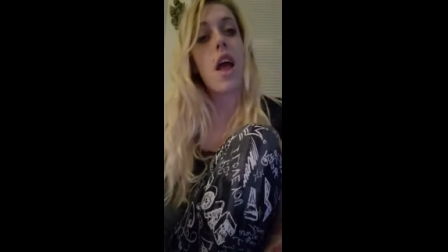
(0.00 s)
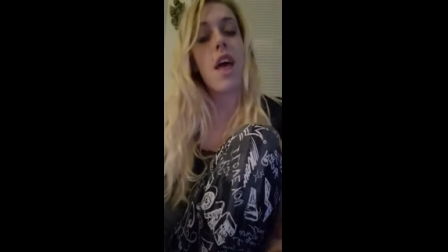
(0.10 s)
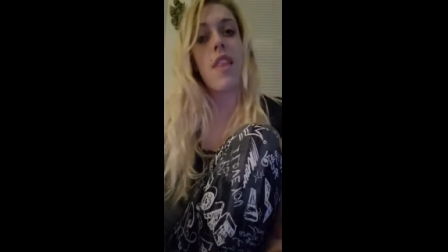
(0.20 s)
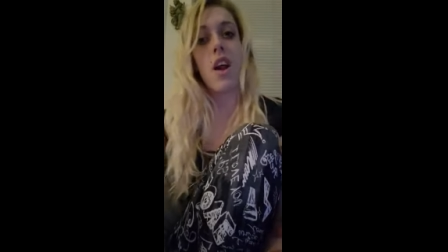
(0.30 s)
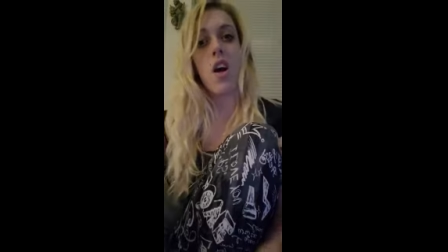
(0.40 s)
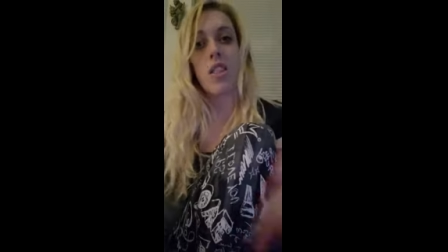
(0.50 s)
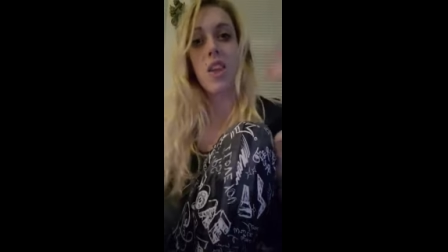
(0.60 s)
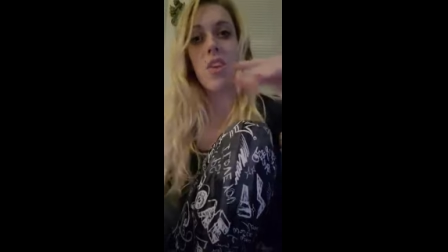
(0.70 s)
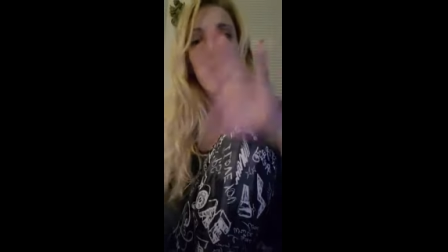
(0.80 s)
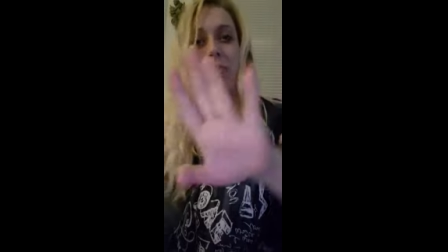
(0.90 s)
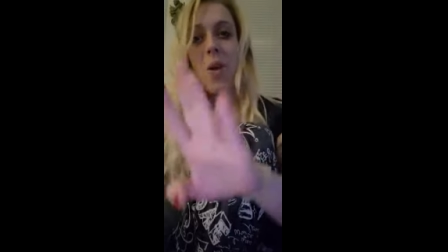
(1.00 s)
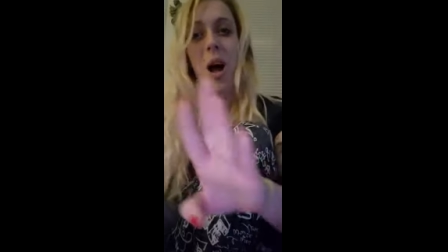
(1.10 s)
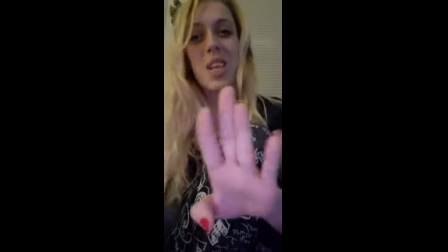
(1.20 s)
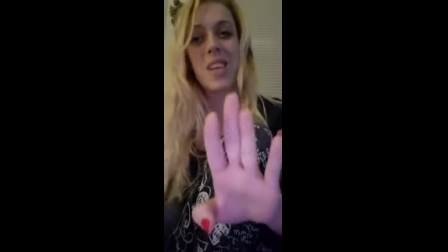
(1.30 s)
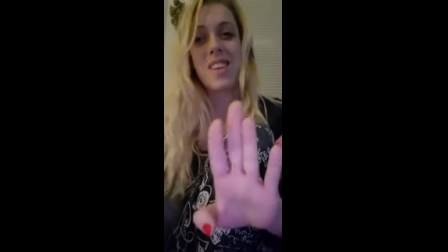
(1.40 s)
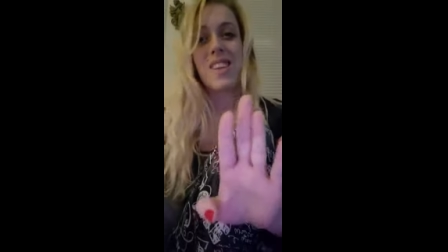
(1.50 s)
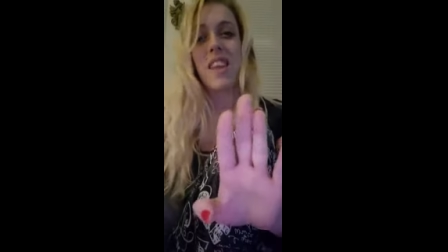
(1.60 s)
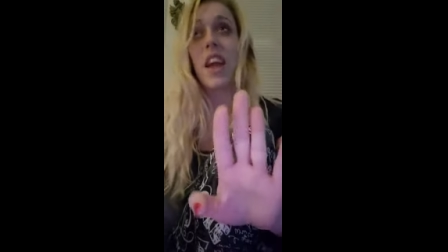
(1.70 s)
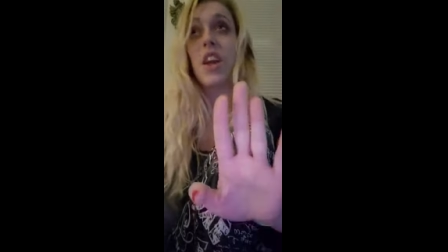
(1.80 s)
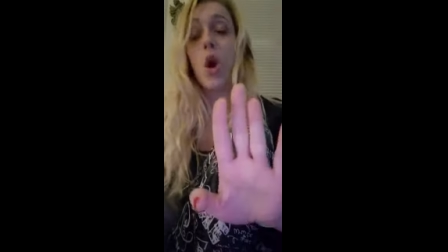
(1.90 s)
and then all of a sudden your subconscious is
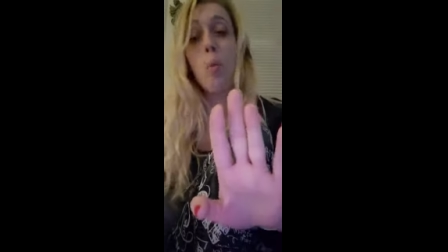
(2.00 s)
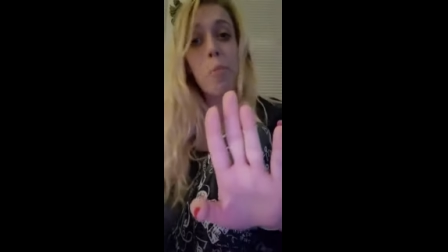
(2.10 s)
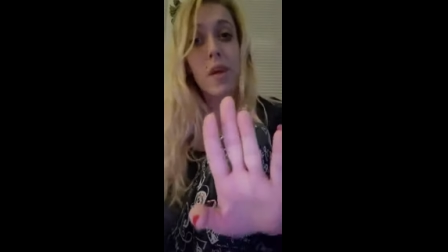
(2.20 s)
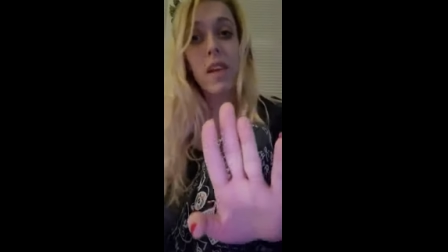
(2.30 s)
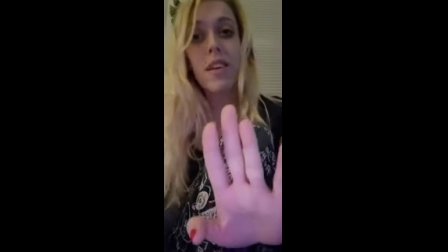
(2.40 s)
like, nope,